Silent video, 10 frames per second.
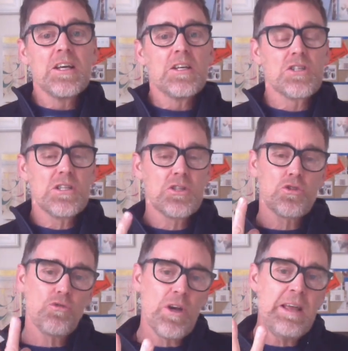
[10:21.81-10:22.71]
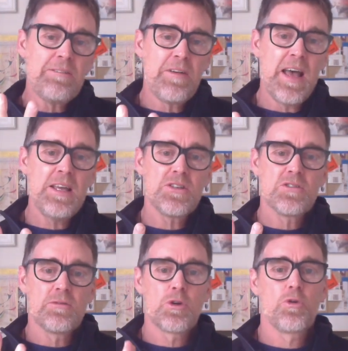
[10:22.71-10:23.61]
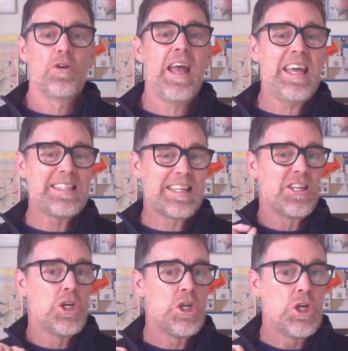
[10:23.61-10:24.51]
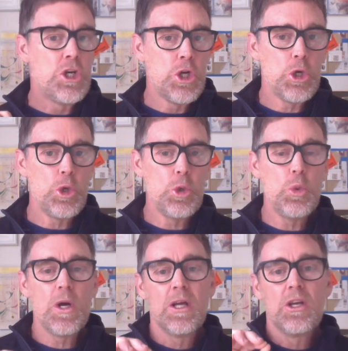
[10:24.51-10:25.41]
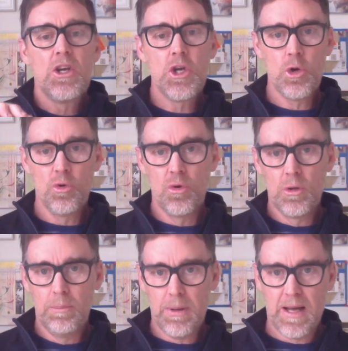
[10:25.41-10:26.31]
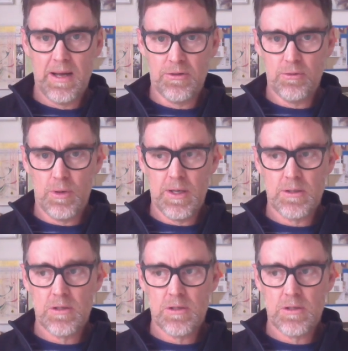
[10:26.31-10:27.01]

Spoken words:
So there's 3 phases of creating new neural pathways.